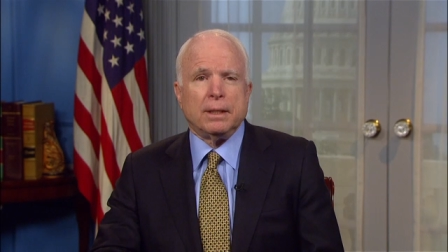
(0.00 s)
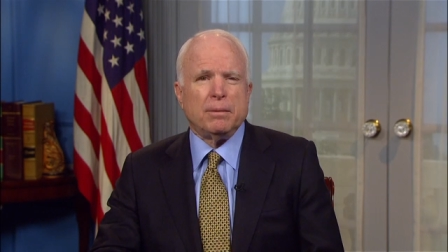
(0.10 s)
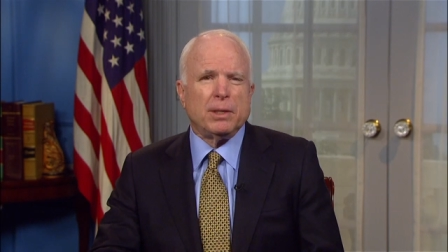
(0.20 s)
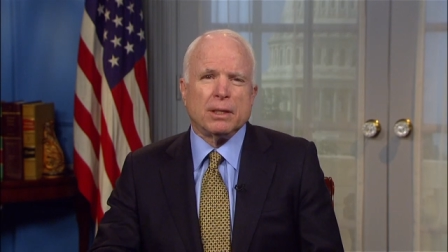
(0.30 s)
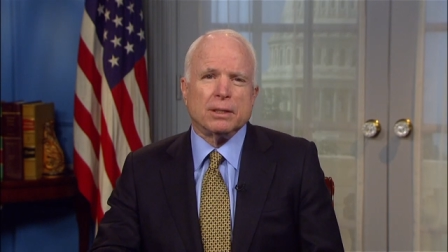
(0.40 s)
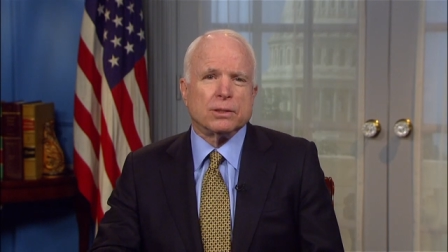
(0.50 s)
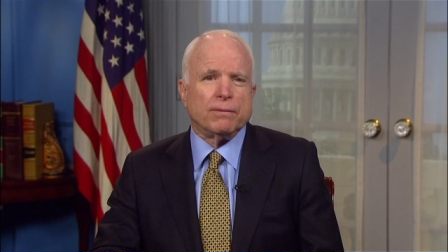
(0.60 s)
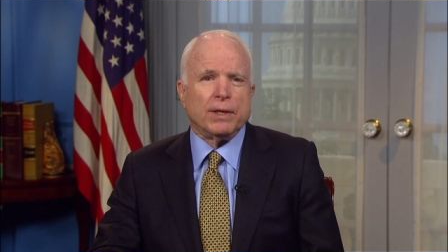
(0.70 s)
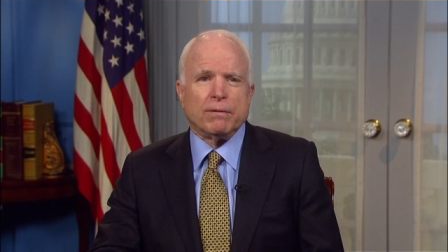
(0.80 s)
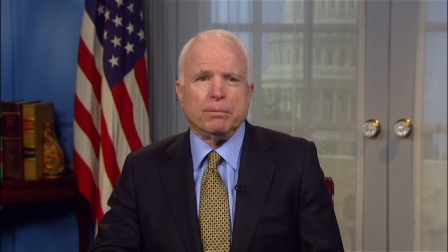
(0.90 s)
Americans have
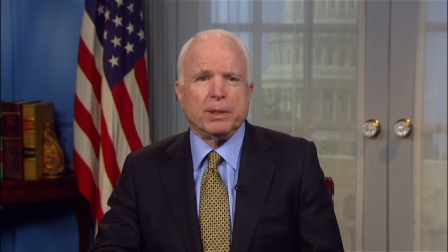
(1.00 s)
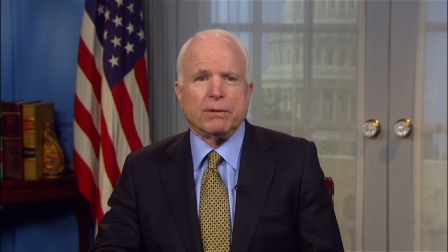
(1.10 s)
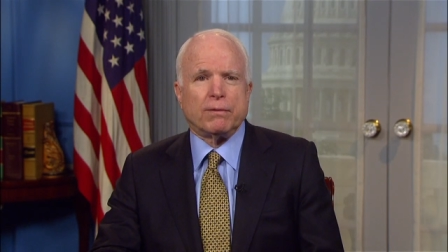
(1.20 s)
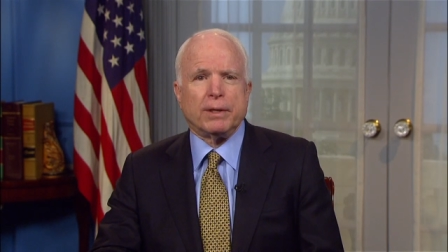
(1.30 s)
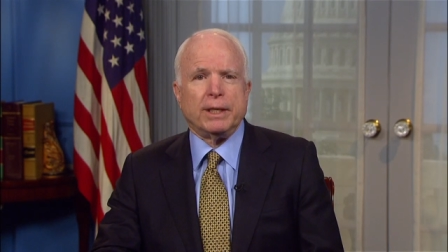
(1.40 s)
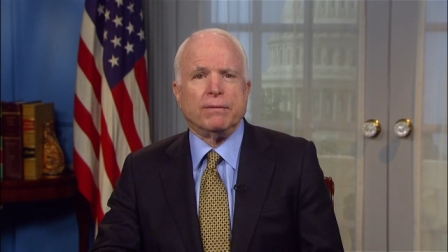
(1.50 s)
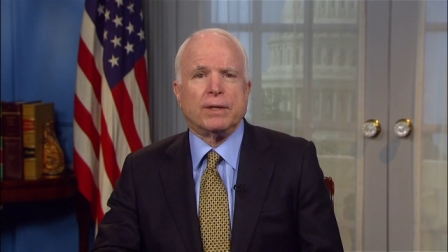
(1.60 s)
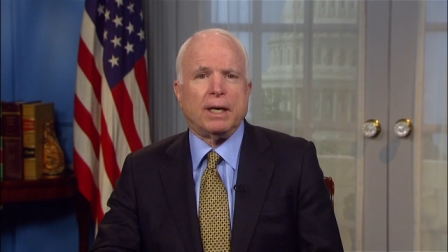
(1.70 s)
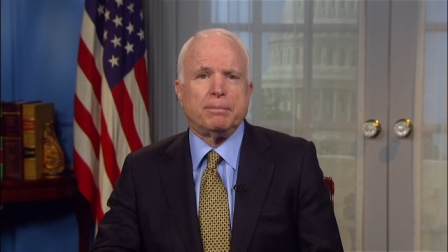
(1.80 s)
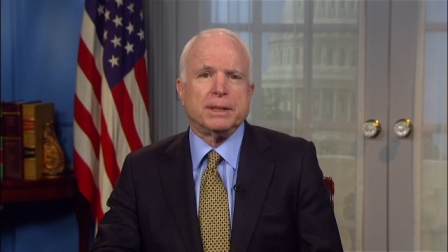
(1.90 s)
never been afraid of
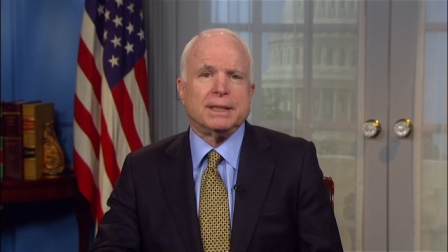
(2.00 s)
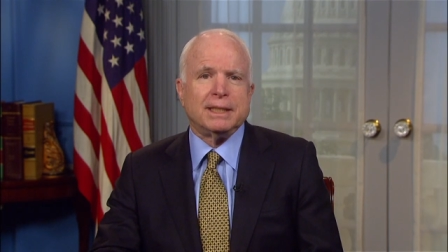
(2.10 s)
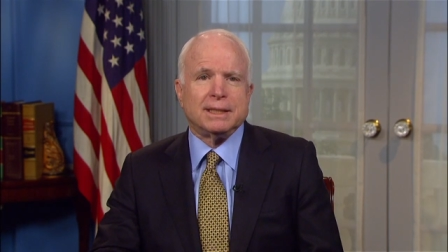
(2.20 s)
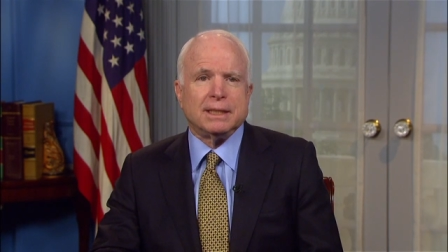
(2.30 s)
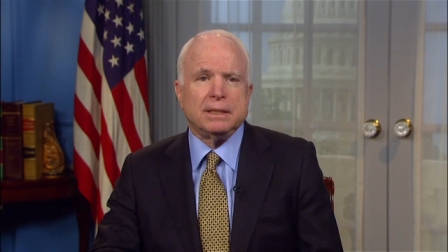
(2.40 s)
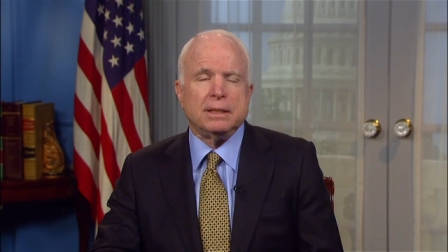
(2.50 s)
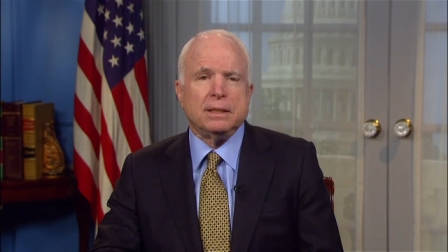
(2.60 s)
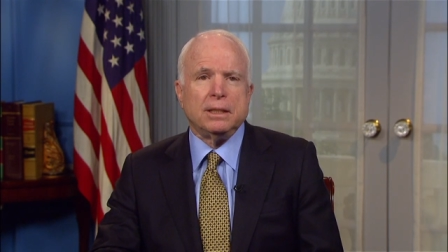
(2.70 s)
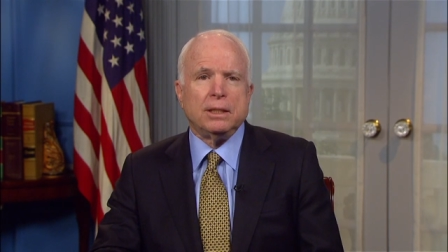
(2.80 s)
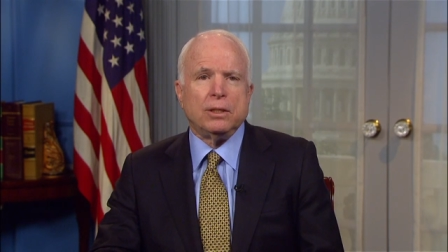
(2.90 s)
competition.
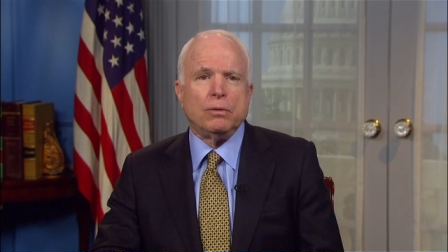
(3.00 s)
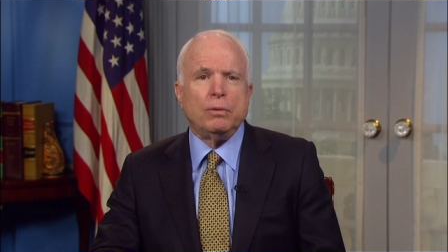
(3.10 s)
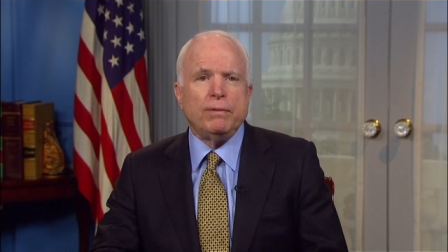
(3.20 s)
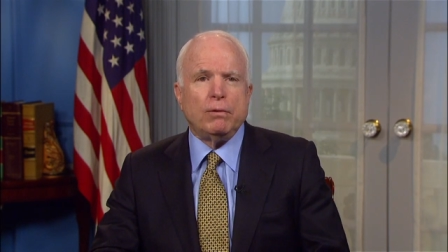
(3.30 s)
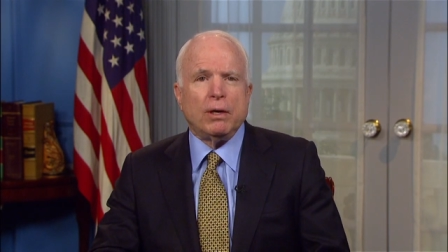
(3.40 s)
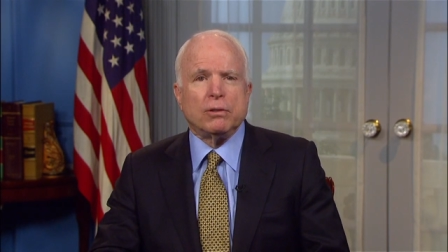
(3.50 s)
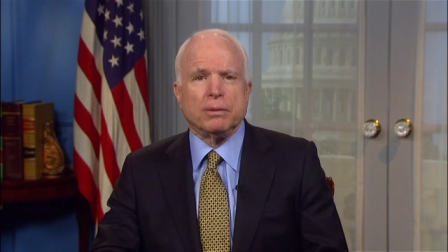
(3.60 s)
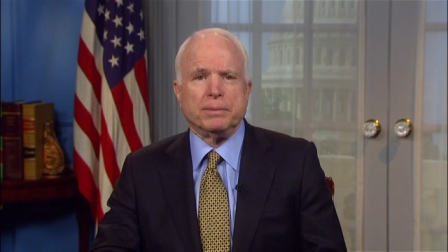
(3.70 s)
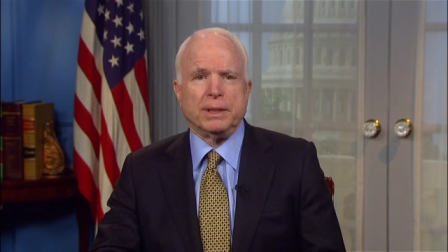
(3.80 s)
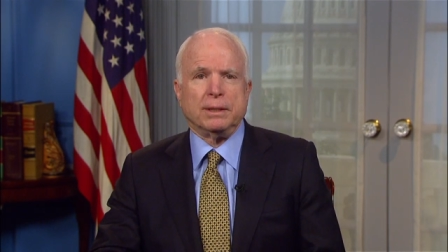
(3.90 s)
We've
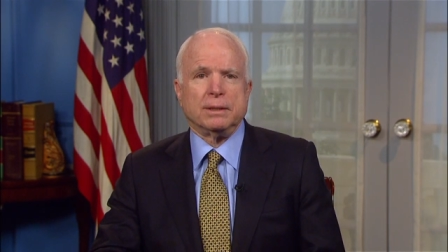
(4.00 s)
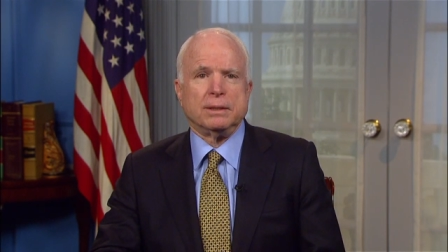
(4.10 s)
welcomed it.